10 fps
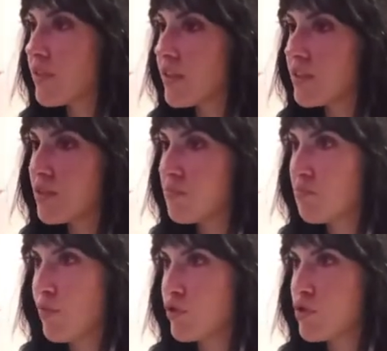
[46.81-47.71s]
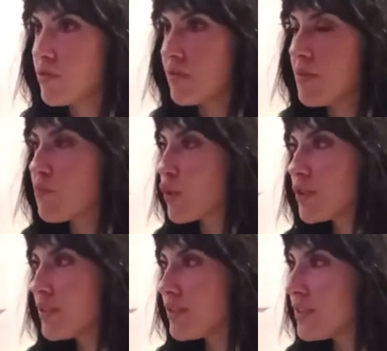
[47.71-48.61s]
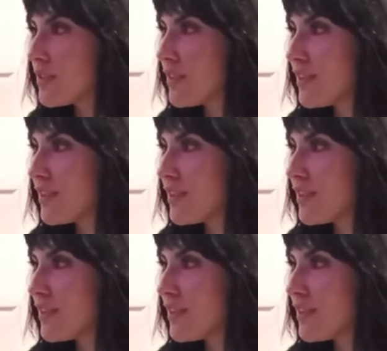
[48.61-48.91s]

I think the most important